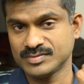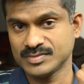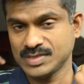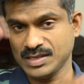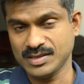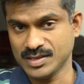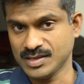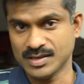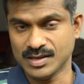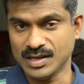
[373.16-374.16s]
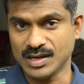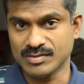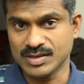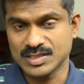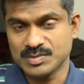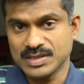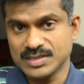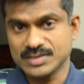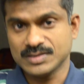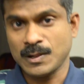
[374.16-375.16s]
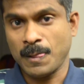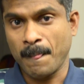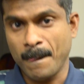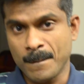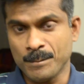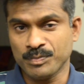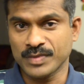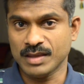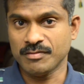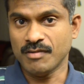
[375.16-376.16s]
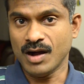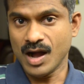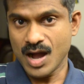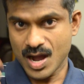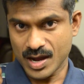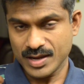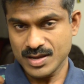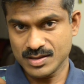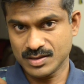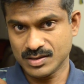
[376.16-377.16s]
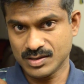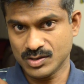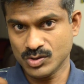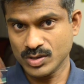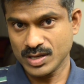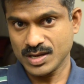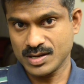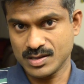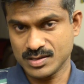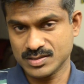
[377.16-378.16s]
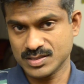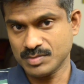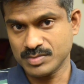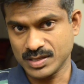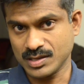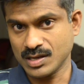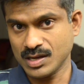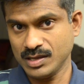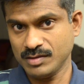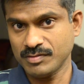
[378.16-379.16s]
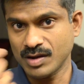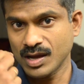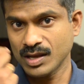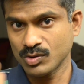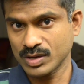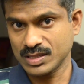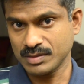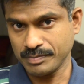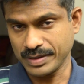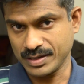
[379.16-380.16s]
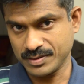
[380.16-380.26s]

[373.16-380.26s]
See, I'll have to explain this. If I look at something, if I look at the pen,